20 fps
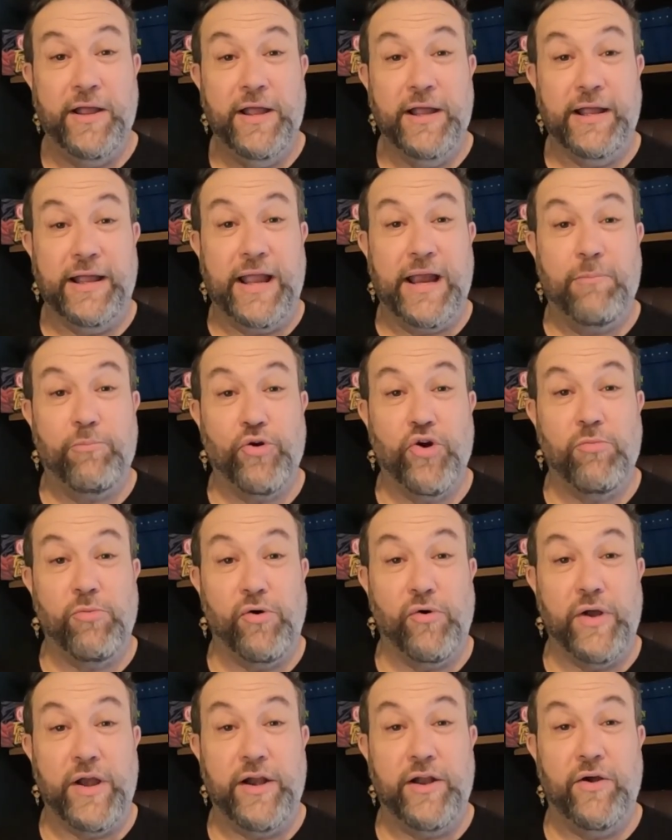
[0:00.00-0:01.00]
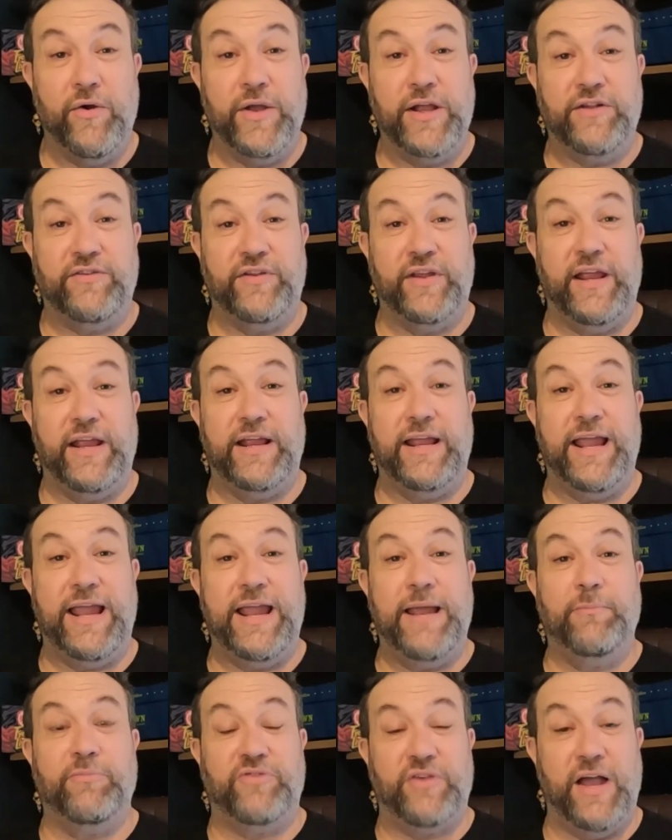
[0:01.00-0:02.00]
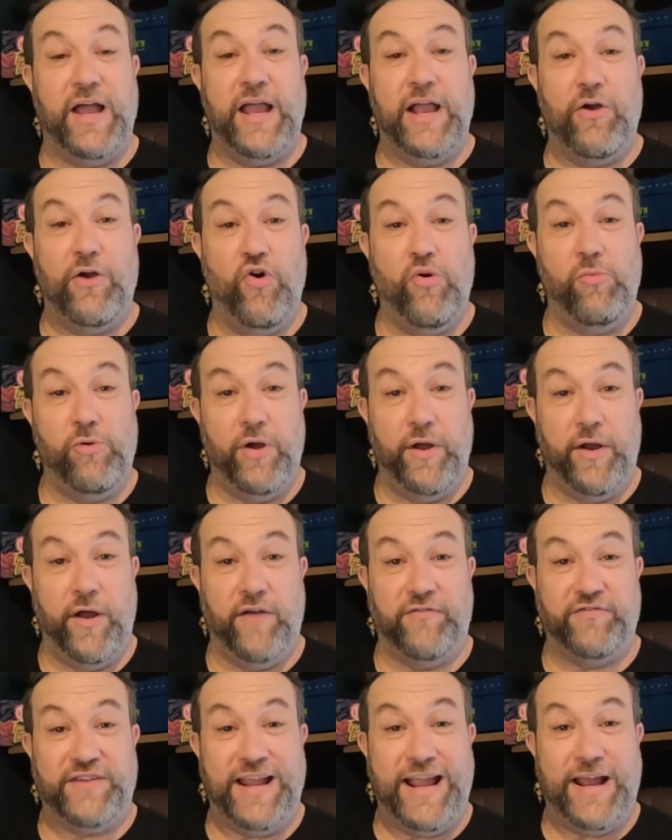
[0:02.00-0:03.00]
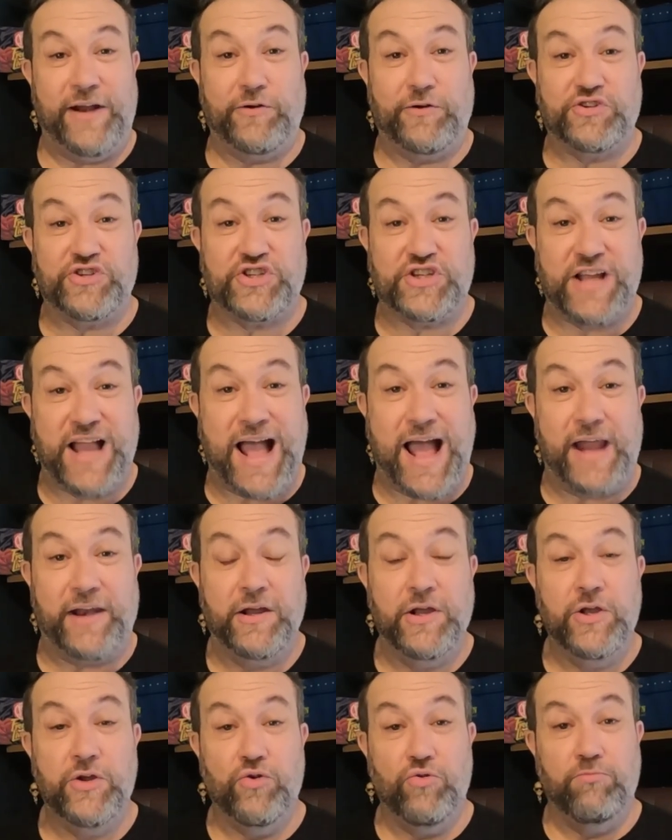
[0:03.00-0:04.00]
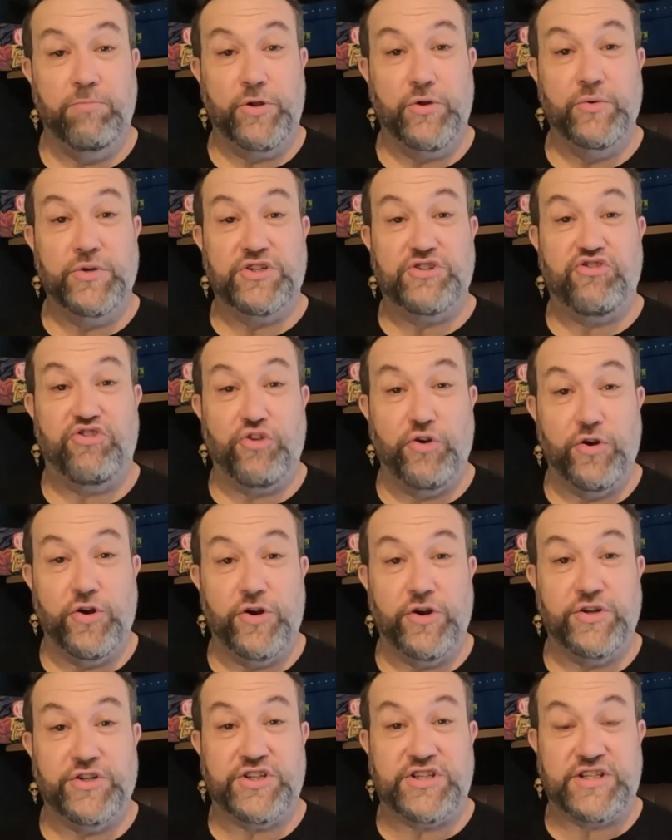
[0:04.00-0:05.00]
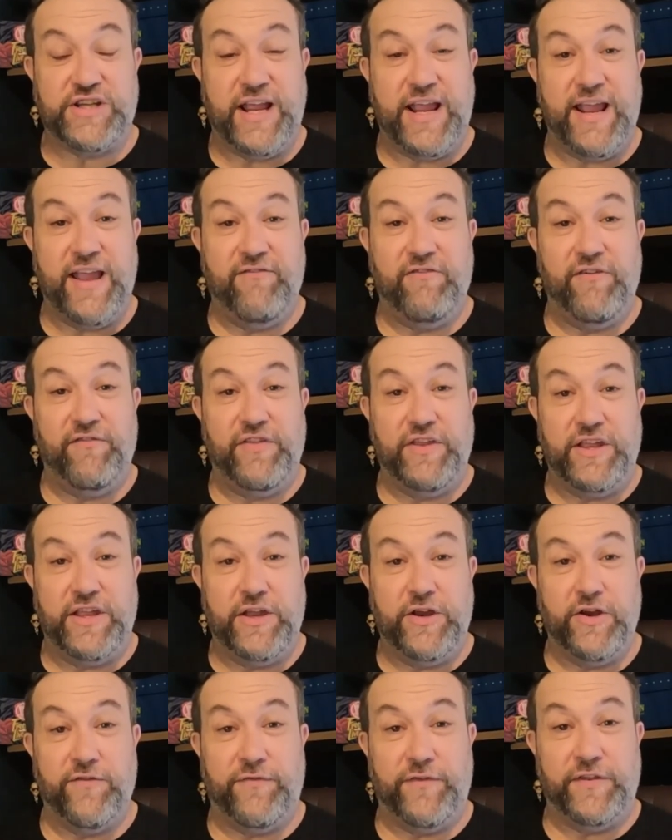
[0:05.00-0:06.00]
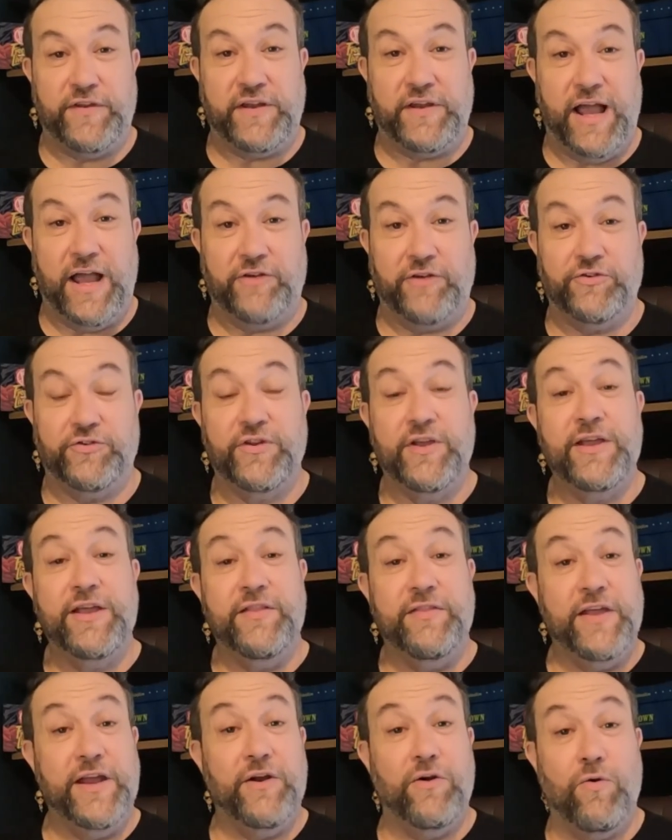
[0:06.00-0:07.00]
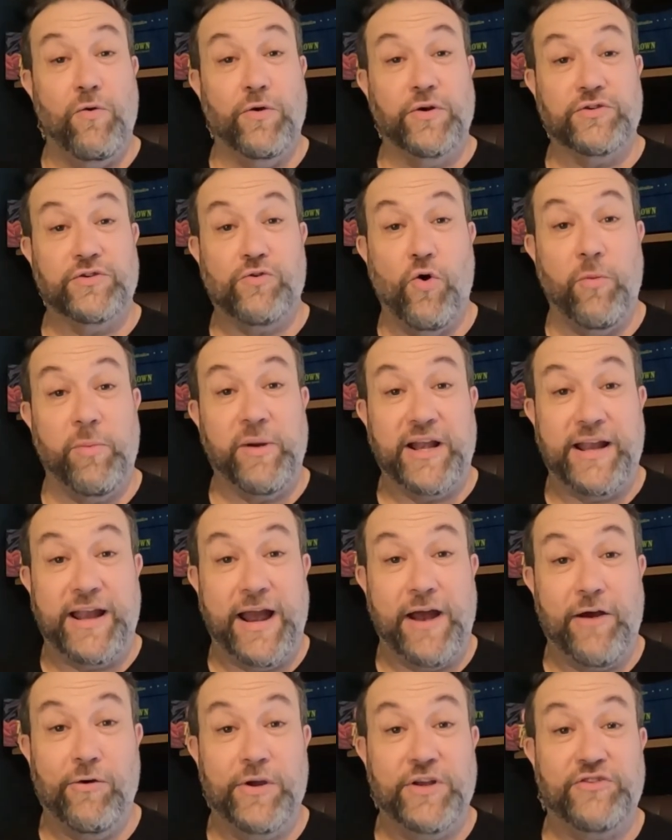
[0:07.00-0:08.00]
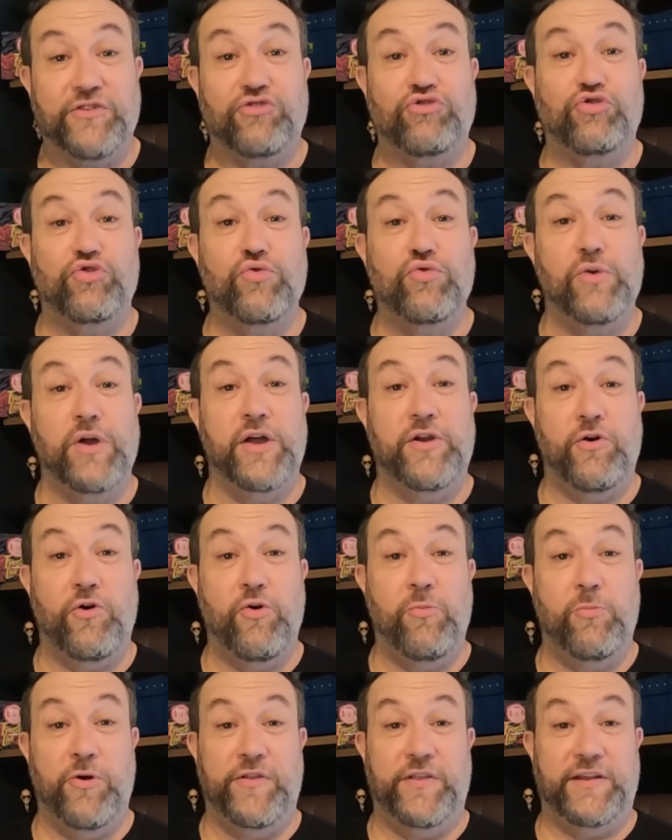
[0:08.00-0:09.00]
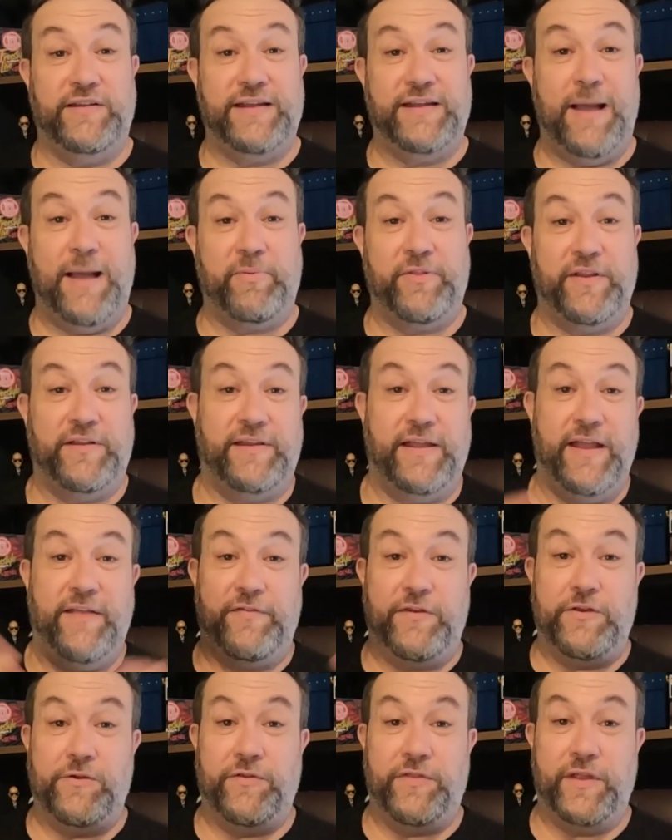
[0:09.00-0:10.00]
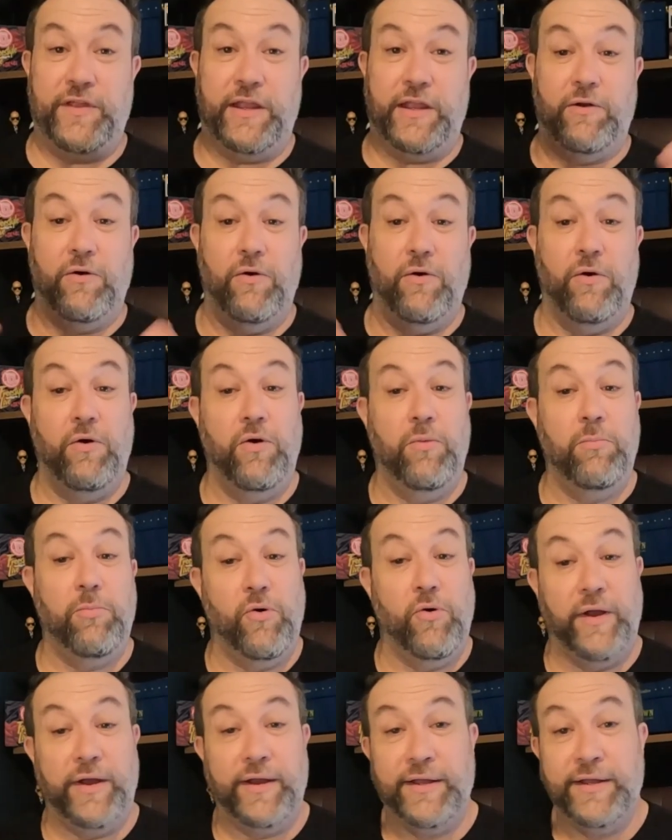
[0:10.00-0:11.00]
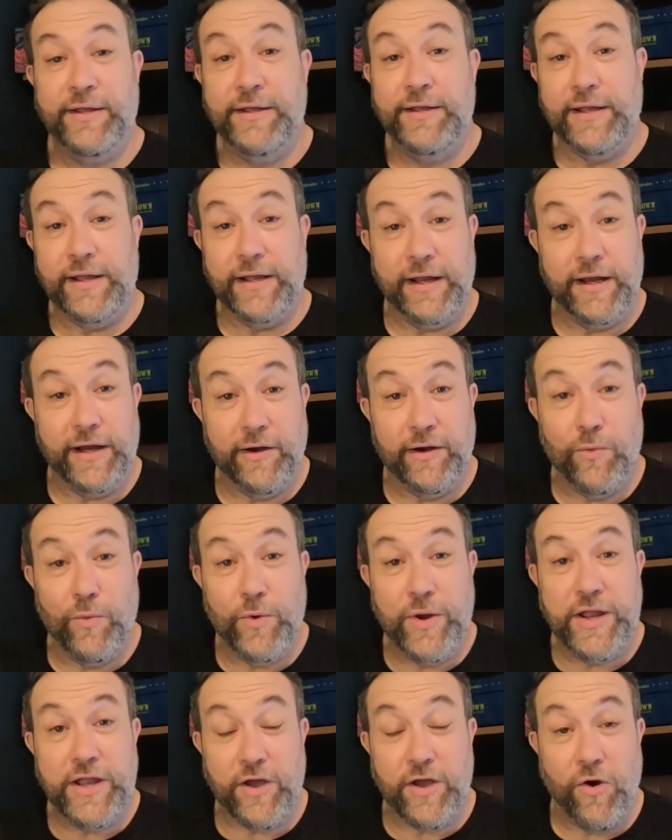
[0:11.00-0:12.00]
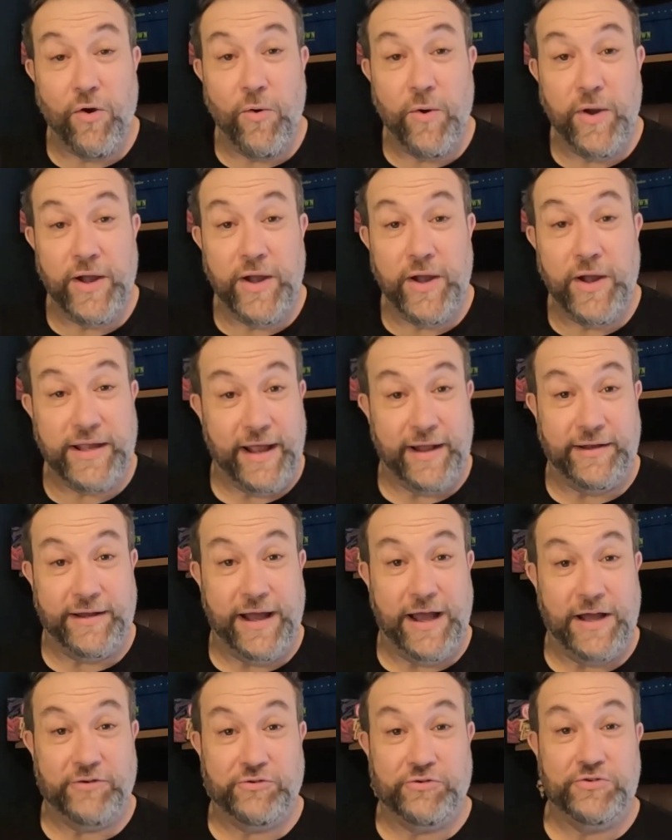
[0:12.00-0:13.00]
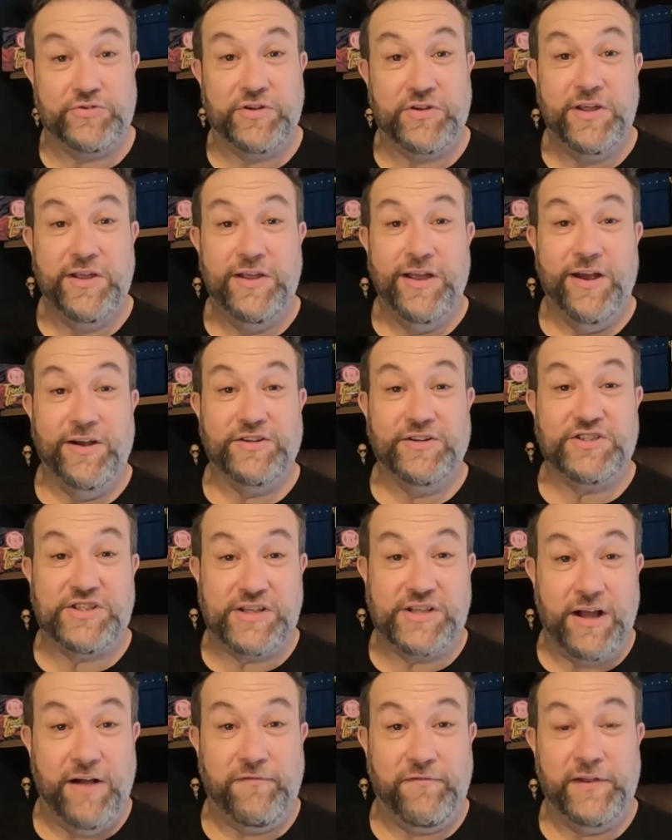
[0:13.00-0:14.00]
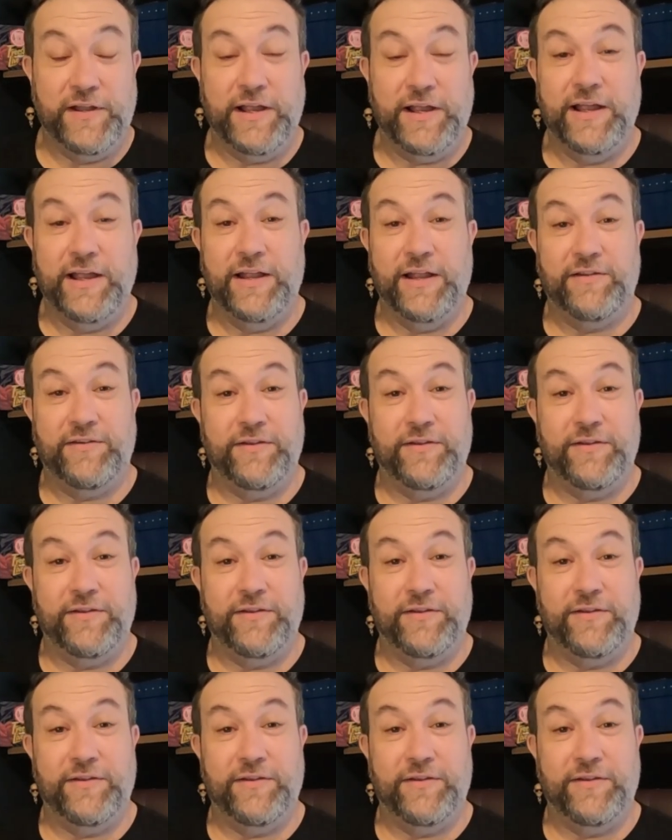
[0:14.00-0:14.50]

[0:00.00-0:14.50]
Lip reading: Gabriel Moreno hits a game-tying home run off Tanner Scott, who blew his 3rd save of the year for the Dodgers. Then, of course, Corbin Carroll hits a 2-run homer in the top of the 10th, and you're thinking, oh boy, here we go again. Dodgers are scuffling.